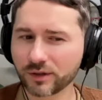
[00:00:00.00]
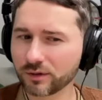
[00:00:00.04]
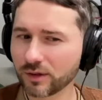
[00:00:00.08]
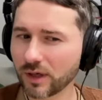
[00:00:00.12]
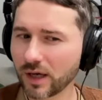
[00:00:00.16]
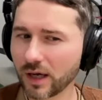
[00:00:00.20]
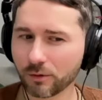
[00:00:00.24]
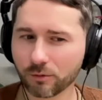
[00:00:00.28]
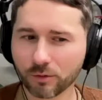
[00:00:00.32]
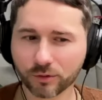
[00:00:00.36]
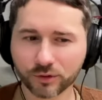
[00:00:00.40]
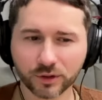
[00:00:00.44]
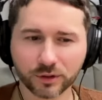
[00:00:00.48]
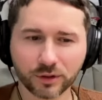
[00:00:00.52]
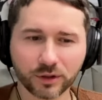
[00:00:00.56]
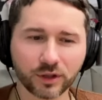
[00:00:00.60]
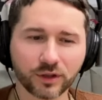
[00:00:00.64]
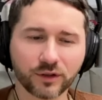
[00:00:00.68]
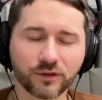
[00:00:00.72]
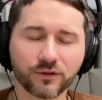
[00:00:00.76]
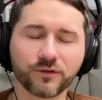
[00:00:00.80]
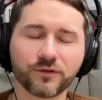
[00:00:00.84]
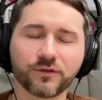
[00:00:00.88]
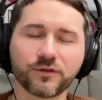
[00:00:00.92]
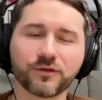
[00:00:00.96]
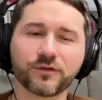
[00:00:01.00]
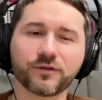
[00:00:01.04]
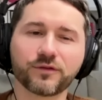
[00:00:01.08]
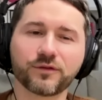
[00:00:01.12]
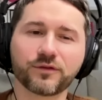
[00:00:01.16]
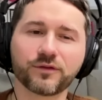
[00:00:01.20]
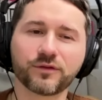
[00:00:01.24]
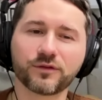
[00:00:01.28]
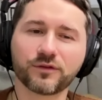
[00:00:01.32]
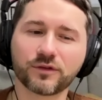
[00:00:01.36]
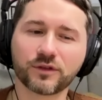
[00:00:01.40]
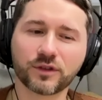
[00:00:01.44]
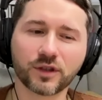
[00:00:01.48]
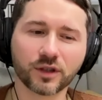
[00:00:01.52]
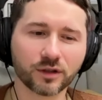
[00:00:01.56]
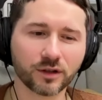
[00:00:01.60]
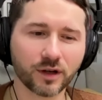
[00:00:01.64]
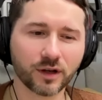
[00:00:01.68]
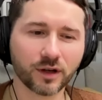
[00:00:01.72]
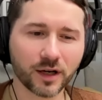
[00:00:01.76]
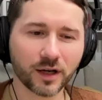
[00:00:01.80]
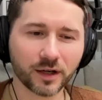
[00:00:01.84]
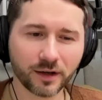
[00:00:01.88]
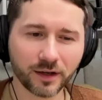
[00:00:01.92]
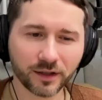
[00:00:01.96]
I wonder if there
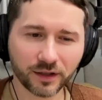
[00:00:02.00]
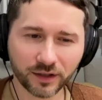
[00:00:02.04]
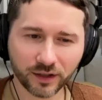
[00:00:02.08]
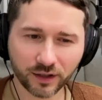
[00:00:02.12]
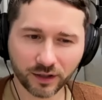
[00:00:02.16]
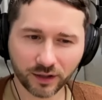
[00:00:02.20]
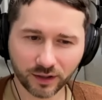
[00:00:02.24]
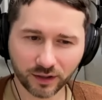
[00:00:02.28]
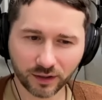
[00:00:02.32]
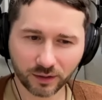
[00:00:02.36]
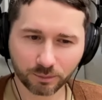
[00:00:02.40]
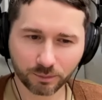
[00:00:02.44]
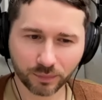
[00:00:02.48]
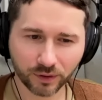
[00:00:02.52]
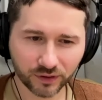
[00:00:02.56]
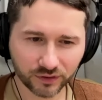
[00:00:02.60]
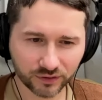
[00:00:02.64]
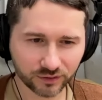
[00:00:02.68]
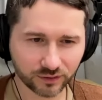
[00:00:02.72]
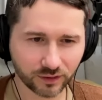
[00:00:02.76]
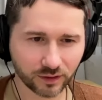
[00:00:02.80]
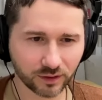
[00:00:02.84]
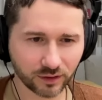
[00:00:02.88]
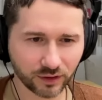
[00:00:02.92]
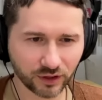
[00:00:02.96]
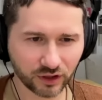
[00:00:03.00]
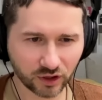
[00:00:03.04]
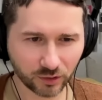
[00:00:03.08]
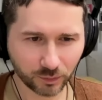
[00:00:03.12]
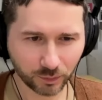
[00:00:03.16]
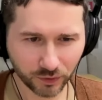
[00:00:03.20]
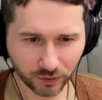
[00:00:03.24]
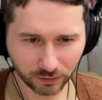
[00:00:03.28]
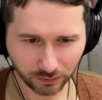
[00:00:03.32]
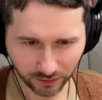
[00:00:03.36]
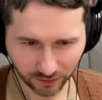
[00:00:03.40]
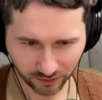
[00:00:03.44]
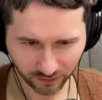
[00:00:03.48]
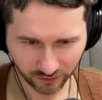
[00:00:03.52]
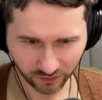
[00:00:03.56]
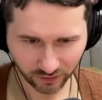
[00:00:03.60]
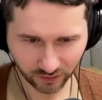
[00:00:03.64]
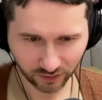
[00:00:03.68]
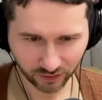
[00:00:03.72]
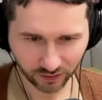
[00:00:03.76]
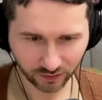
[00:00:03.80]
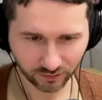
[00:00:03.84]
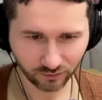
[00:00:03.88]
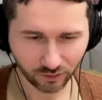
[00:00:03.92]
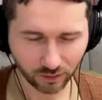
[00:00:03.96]
are any personal
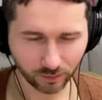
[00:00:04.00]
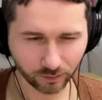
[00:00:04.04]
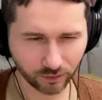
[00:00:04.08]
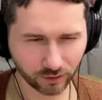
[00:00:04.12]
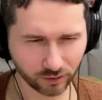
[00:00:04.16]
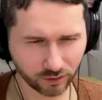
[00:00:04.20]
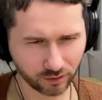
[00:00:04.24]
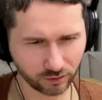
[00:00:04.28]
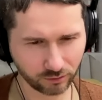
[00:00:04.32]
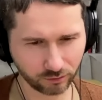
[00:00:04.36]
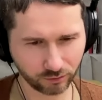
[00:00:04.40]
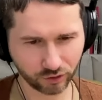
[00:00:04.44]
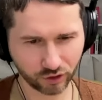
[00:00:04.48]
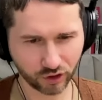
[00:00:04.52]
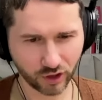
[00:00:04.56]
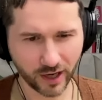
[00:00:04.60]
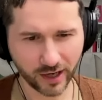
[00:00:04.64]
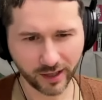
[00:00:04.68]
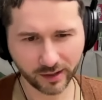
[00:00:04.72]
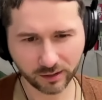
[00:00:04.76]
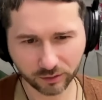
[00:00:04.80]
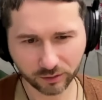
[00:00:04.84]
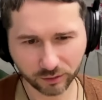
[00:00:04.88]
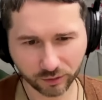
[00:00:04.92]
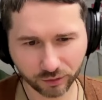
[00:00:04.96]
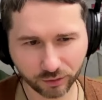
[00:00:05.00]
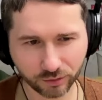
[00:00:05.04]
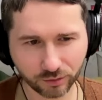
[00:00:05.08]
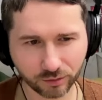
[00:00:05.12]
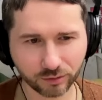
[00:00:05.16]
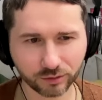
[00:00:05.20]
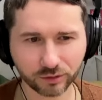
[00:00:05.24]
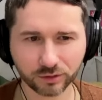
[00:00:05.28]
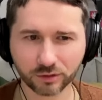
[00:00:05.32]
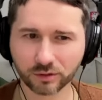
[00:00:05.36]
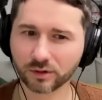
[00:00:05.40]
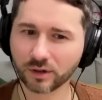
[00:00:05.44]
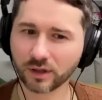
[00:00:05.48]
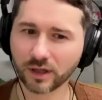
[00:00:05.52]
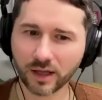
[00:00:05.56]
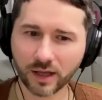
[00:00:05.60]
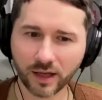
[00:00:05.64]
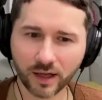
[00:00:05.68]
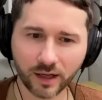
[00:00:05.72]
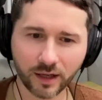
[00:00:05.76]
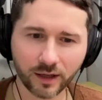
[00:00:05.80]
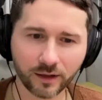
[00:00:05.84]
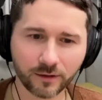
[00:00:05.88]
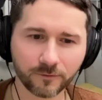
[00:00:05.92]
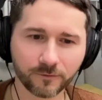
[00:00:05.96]
experiences from your own childhood or
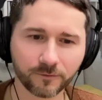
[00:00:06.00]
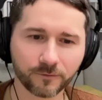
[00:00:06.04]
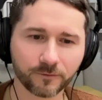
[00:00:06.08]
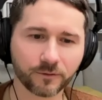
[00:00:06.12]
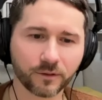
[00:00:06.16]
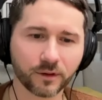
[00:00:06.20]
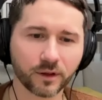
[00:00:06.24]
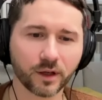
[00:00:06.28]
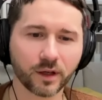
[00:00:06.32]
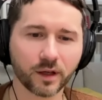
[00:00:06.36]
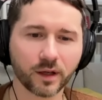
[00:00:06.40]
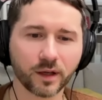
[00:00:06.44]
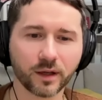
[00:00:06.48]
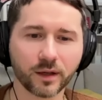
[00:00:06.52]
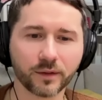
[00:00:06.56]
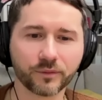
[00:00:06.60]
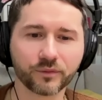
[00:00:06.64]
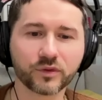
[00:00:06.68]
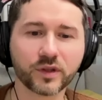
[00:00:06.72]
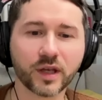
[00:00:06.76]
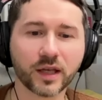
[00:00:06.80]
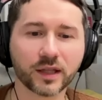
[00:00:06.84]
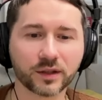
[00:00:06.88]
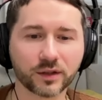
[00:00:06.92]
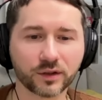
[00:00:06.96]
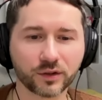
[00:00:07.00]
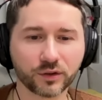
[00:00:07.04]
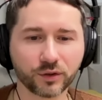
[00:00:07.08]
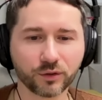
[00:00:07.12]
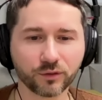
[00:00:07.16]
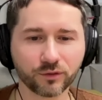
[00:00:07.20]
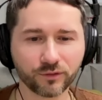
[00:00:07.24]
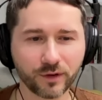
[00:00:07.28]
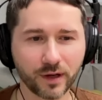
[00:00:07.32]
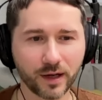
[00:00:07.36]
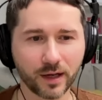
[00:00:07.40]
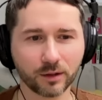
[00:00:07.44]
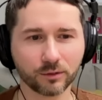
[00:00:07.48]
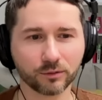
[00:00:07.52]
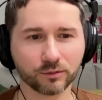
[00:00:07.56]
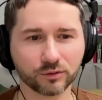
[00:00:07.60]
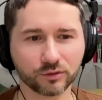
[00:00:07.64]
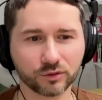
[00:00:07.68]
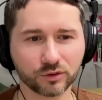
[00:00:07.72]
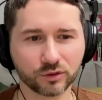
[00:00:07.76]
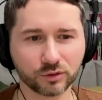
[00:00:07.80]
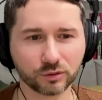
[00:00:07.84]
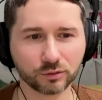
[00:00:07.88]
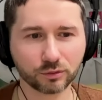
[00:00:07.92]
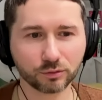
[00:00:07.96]
life that you
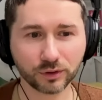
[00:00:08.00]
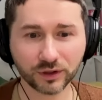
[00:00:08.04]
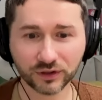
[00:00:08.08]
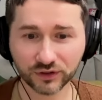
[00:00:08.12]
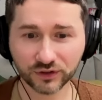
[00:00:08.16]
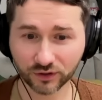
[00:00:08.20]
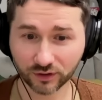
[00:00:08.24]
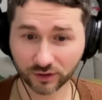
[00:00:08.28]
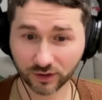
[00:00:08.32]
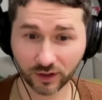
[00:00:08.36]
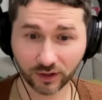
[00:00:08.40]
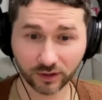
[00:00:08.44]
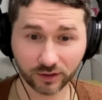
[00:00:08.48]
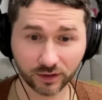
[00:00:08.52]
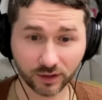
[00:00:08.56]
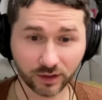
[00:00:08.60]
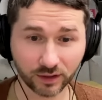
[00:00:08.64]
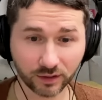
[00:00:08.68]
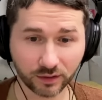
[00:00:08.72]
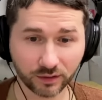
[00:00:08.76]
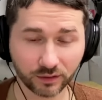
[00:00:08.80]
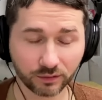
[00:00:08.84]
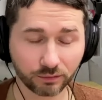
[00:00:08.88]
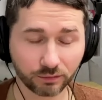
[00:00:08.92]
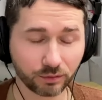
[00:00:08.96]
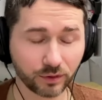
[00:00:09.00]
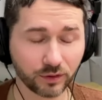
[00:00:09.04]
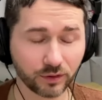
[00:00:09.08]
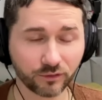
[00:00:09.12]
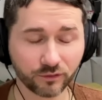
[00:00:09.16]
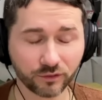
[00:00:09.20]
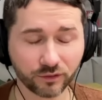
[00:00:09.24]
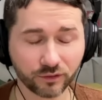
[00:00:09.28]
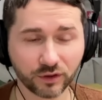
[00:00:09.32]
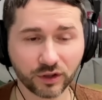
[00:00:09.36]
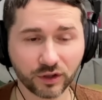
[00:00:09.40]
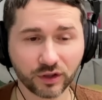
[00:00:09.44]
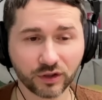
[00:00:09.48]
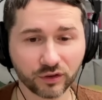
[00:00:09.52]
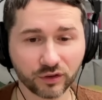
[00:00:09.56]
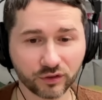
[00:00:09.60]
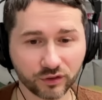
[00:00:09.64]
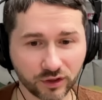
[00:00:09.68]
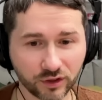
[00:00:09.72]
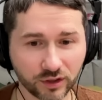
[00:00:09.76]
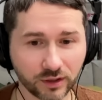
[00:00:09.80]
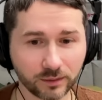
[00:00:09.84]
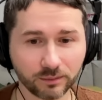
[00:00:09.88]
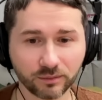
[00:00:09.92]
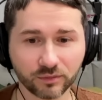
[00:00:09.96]
found resonated with these
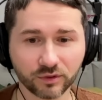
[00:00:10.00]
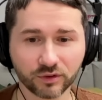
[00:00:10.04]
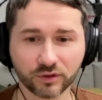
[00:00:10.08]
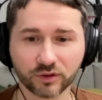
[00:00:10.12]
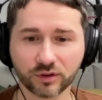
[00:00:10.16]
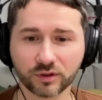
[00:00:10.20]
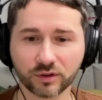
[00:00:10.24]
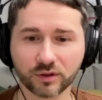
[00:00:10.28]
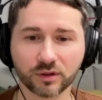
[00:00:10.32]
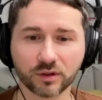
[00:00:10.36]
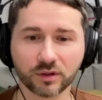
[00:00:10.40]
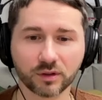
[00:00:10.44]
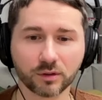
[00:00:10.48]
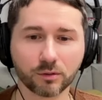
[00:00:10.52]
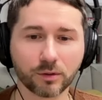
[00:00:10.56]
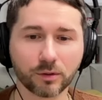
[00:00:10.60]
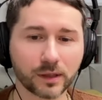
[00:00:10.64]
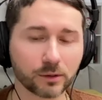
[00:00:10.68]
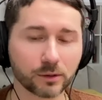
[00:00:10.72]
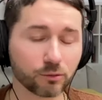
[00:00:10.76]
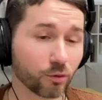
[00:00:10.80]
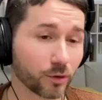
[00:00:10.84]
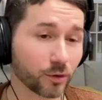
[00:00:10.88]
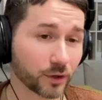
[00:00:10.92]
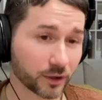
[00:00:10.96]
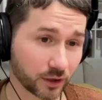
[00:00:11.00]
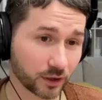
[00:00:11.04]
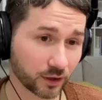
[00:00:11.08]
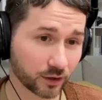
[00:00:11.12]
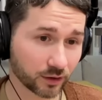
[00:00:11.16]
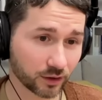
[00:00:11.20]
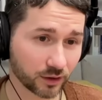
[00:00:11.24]
themes while working on the